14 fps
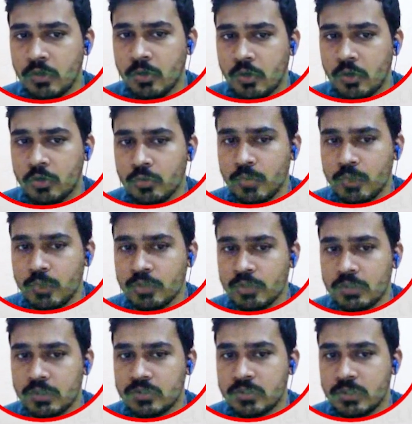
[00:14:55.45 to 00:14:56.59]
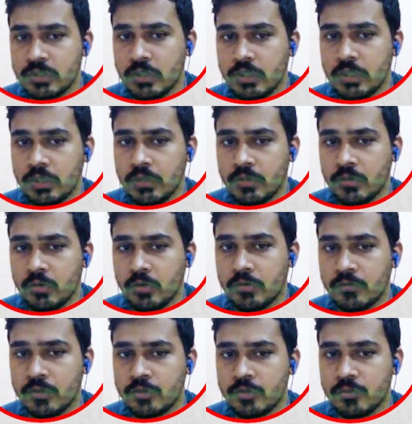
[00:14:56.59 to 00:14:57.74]
or you mention the city
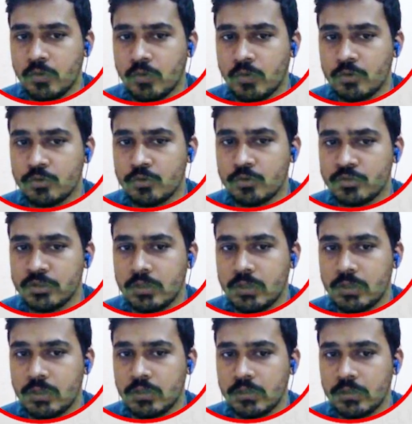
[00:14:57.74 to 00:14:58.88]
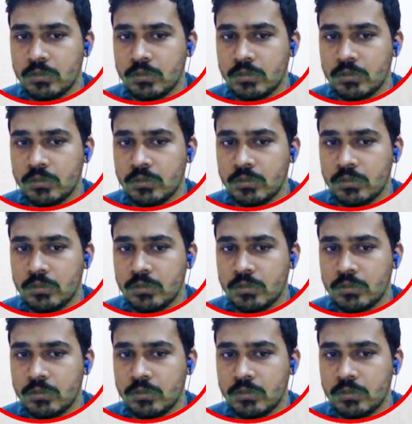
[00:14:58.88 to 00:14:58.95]
on which you want to send the data.